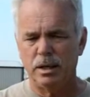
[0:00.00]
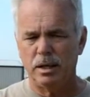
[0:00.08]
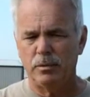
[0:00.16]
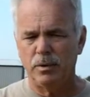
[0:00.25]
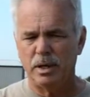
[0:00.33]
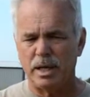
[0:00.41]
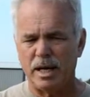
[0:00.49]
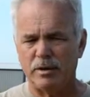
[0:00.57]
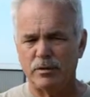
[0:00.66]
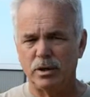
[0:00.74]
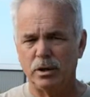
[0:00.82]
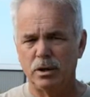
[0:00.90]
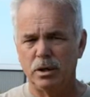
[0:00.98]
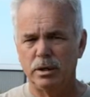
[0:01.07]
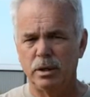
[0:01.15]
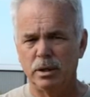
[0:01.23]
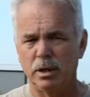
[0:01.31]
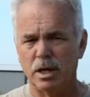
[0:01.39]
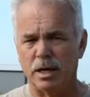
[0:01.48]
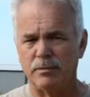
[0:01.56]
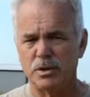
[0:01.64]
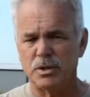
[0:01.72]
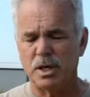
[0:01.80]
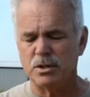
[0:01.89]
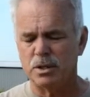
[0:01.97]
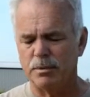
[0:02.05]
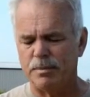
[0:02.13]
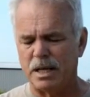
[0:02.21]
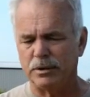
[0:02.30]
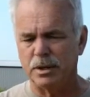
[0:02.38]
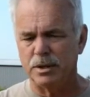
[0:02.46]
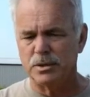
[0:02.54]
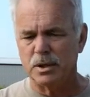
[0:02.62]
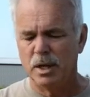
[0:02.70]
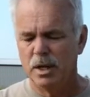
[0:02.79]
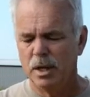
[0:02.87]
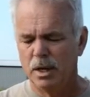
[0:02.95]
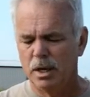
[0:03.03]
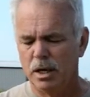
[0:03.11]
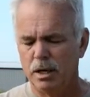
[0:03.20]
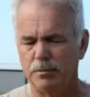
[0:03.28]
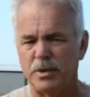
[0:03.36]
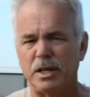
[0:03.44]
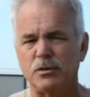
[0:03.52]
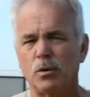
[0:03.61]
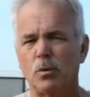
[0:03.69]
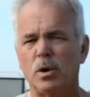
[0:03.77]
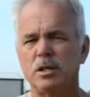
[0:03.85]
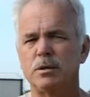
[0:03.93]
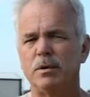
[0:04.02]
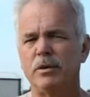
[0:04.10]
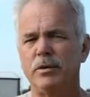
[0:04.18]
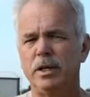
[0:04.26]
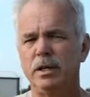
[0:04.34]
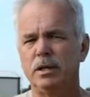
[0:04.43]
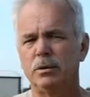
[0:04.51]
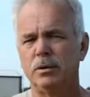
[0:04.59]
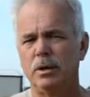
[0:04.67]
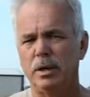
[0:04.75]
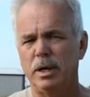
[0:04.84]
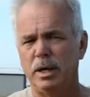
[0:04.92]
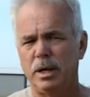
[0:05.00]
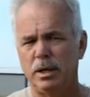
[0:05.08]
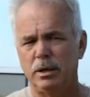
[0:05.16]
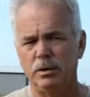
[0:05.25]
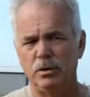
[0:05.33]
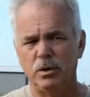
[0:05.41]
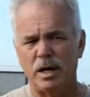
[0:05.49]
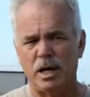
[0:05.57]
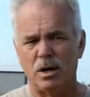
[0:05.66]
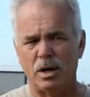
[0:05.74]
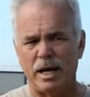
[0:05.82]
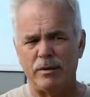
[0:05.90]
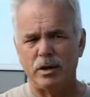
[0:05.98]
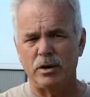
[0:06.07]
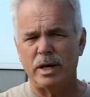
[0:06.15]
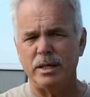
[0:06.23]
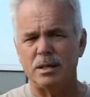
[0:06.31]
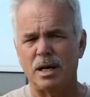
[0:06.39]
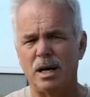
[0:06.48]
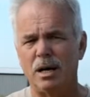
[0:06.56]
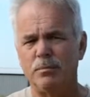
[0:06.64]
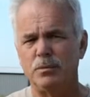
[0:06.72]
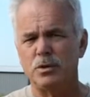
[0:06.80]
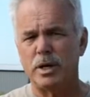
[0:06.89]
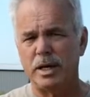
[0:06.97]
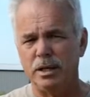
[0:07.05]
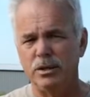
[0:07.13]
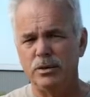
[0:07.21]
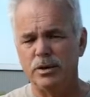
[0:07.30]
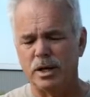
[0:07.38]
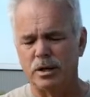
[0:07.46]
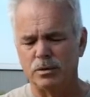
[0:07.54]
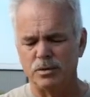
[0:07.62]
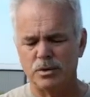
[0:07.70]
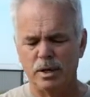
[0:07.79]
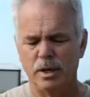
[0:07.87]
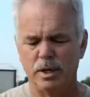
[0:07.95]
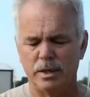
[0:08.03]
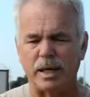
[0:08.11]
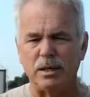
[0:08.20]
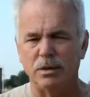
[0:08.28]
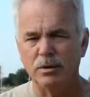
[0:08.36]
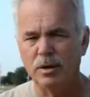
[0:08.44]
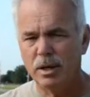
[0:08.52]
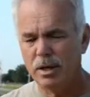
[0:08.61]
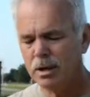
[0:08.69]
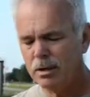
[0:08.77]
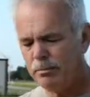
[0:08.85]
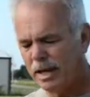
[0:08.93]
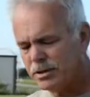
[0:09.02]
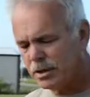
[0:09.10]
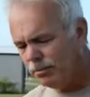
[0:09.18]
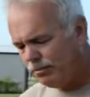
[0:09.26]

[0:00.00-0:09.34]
we can have a good conversation about this. Thanks for watching my video, and you all have a great time training your dogs. Thank you. Max, go!